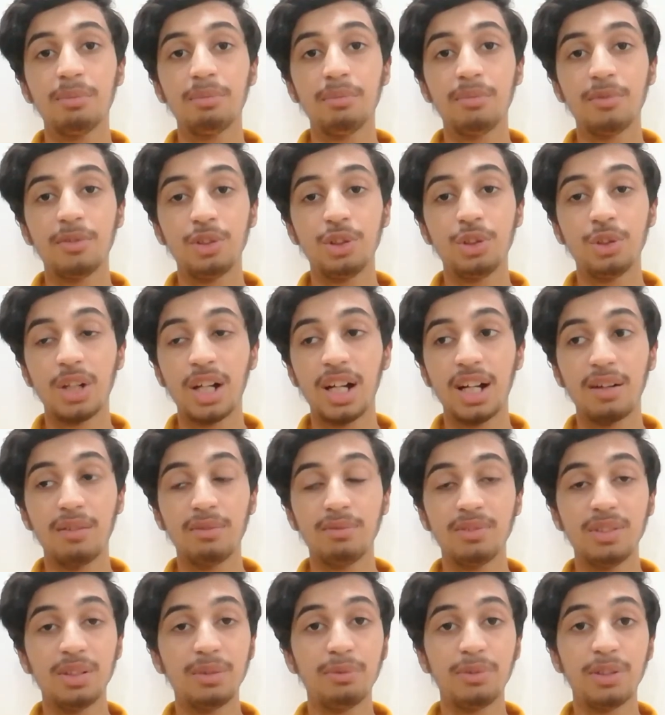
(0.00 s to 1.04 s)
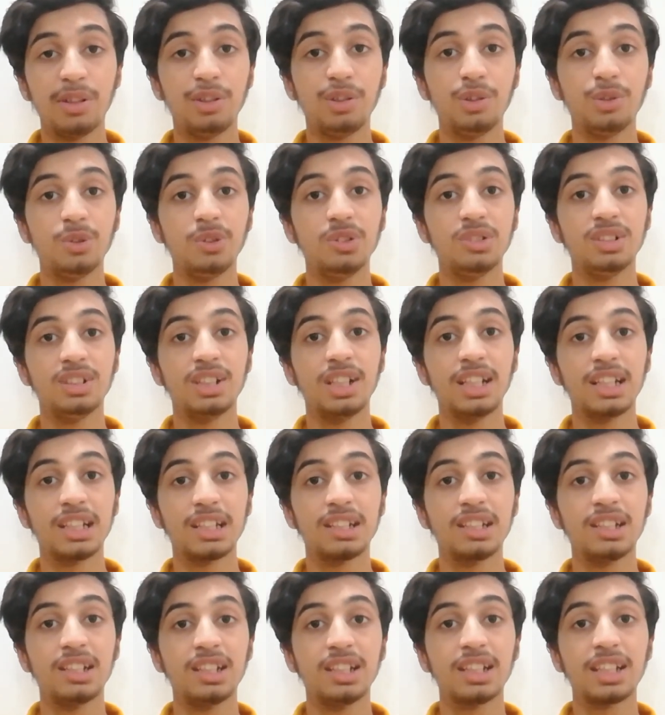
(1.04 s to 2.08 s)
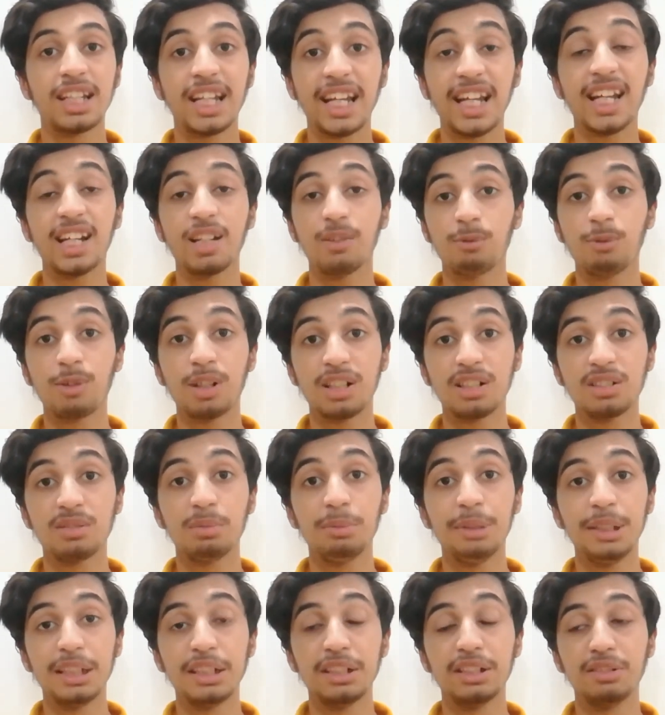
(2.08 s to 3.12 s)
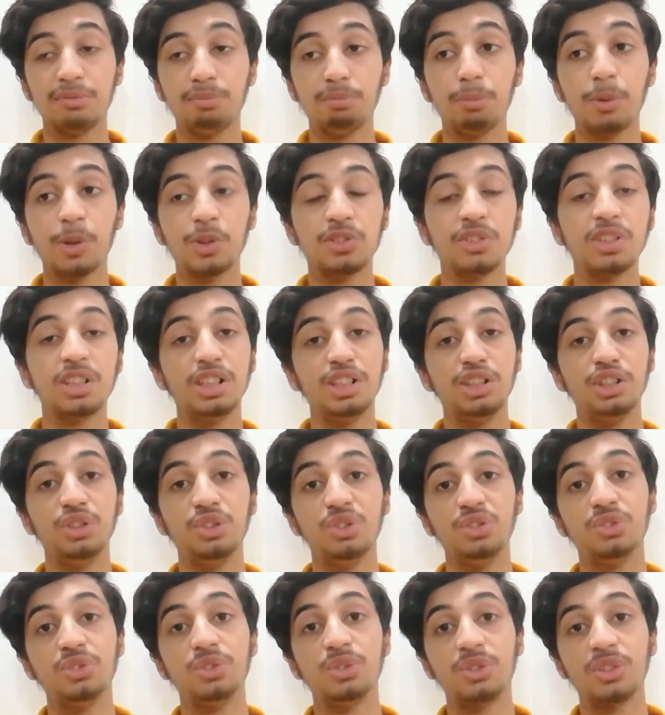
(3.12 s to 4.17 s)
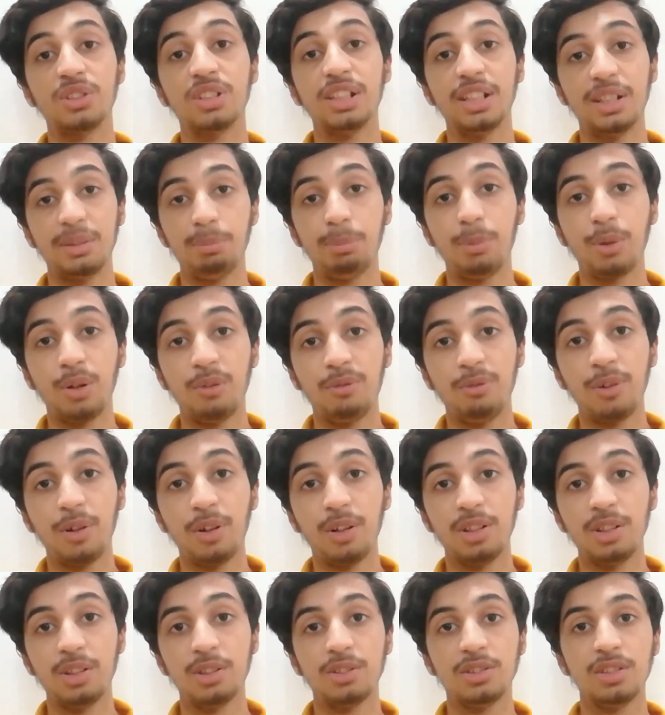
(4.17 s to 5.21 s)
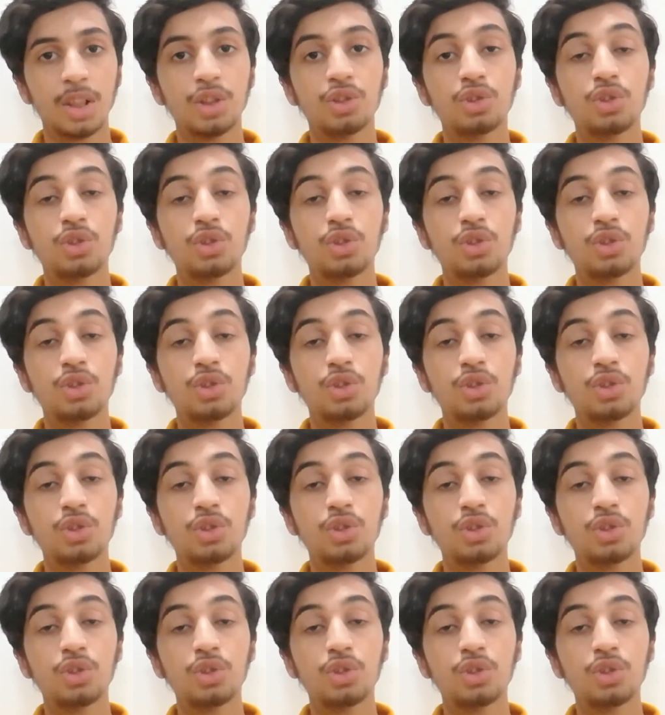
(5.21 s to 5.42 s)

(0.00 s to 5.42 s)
You have different tools like Canva is being mostly used to create portfolios.